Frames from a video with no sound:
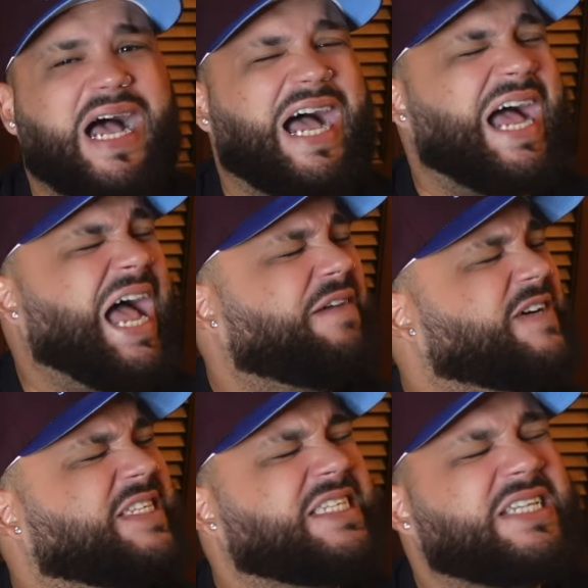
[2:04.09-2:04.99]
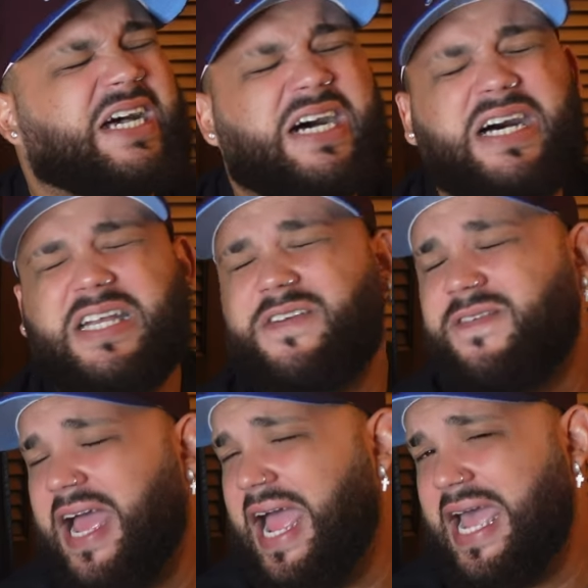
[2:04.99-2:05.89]
I have a ton of
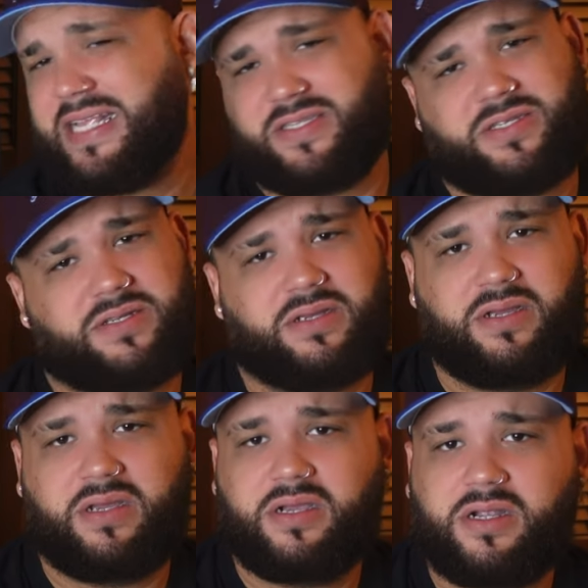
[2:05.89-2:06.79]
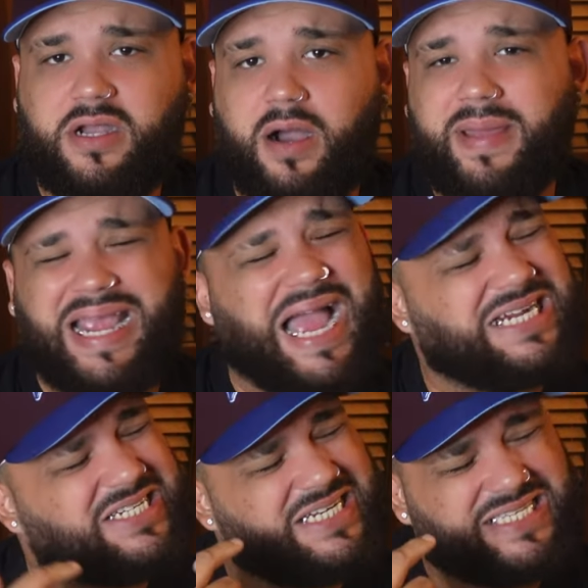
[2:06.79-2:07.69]
hats coming.
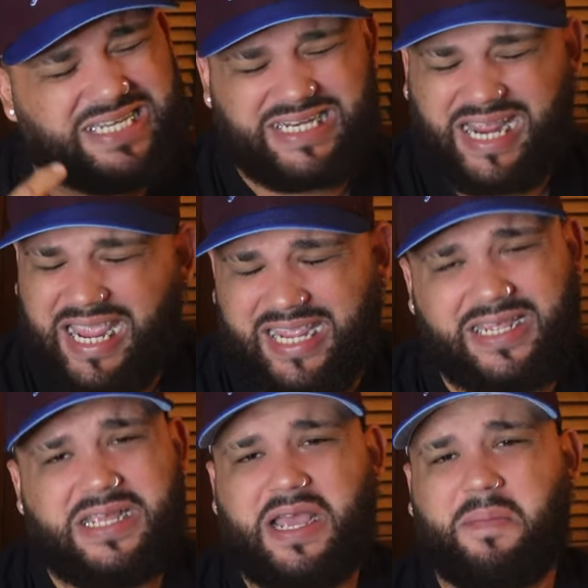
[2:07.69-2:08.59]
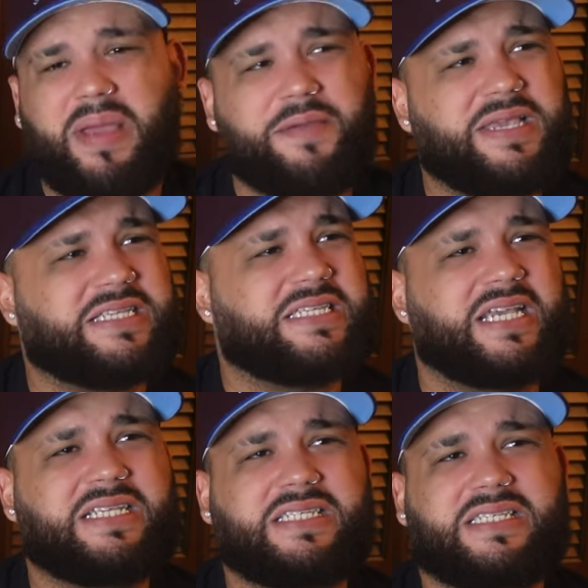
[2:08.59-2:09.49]
Actually, today, maybe
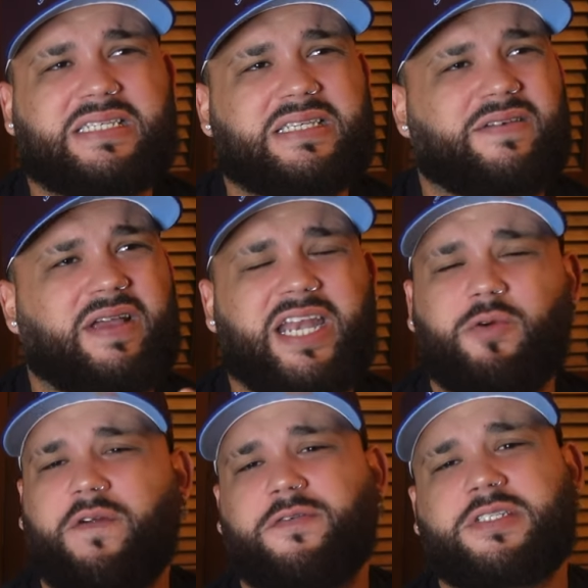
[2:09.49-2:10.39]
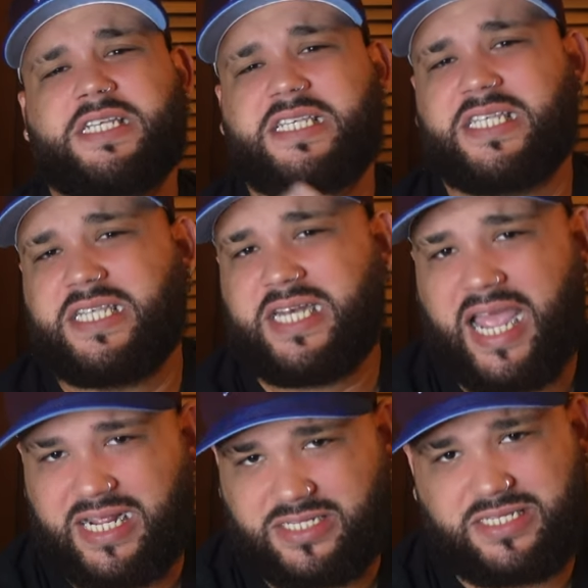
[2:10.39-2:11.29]
anywhere from six to 10
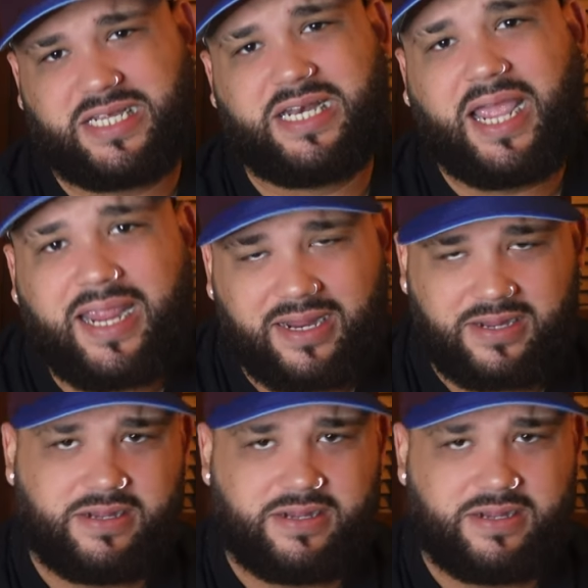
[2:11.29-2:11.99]
hats today.